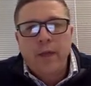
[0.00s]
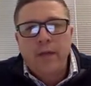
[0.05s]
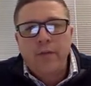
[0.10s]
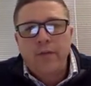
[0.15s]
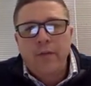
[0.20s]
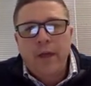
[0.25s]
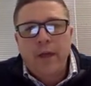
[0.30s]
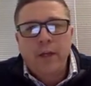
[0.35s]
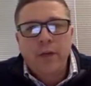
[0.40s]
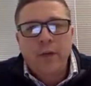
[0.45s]
and
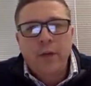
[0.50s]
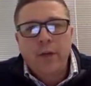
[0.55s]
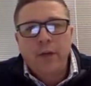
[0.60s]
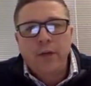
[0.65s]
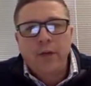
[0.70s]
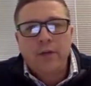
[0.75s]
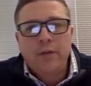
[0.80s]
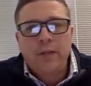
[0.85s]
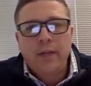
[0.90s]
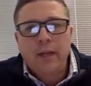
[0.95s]
evaluate
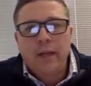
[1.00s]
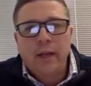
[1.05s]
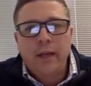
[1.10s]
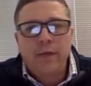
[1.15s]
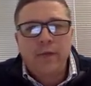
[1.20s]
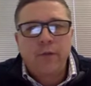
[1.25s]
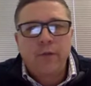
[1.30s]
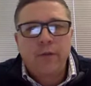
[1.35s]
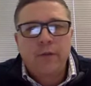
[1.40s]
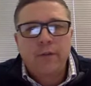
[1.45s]
your DNA
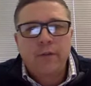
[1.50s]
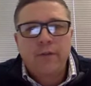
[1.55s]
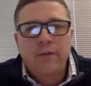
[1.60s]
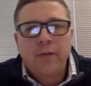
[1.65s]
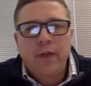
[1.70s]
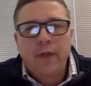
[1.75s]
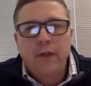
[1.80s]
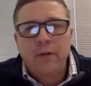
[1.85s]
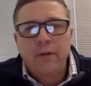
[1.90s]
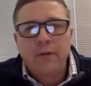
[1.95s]
for risk
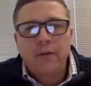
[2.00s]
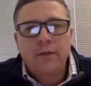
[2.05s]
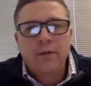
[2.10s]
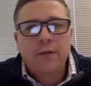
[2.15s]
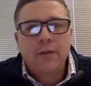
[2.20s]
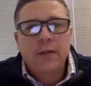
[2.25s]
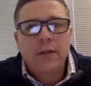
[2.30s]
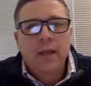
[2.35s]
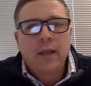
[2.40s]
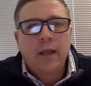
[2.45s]
factors.